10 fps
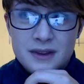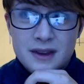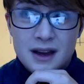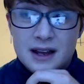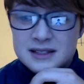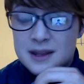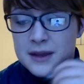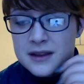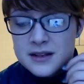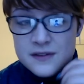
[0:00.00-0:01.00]
It's
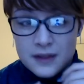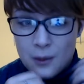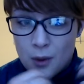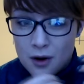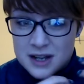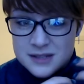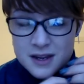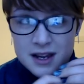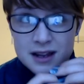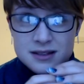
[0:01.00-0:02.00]
something that definitely worries
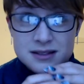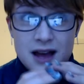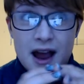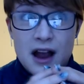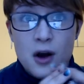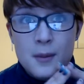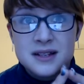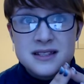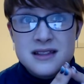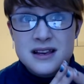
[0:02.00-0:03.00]
me, is the hate
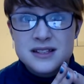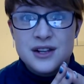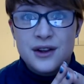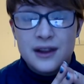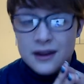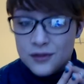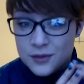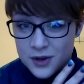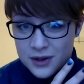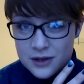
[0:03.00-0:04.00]
comments and things that you can get from
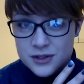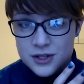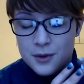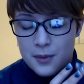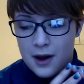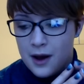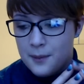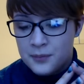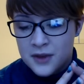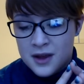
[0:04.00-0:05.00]
doing YouTube.
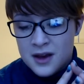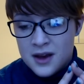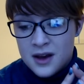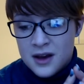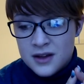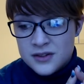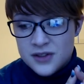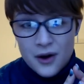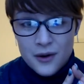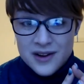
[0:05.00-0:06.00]

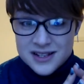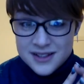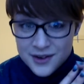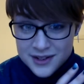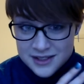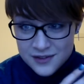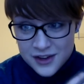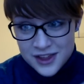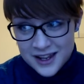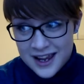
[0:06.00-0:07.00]
So as long as
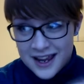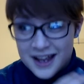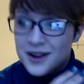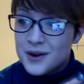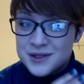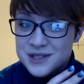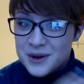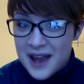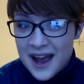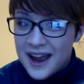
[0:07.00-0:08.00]
everything here goes
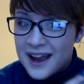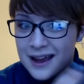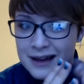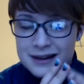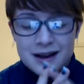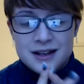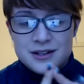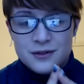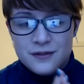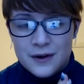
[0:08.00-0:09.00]
okay and I
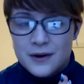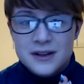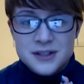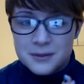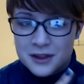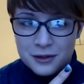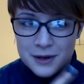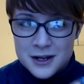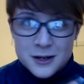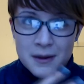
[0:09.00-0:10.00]
don't feel extremely
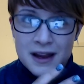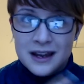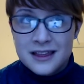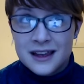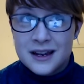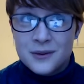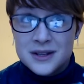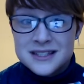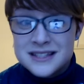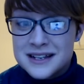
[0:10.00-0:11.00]
threatened by anything anyone
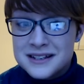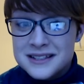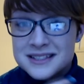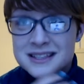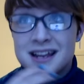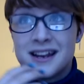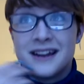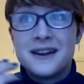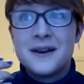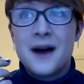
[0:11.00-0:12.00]
says,
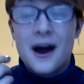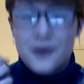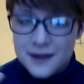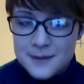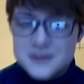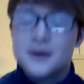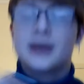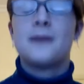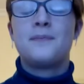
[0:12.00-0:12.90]
then I will keep doing it.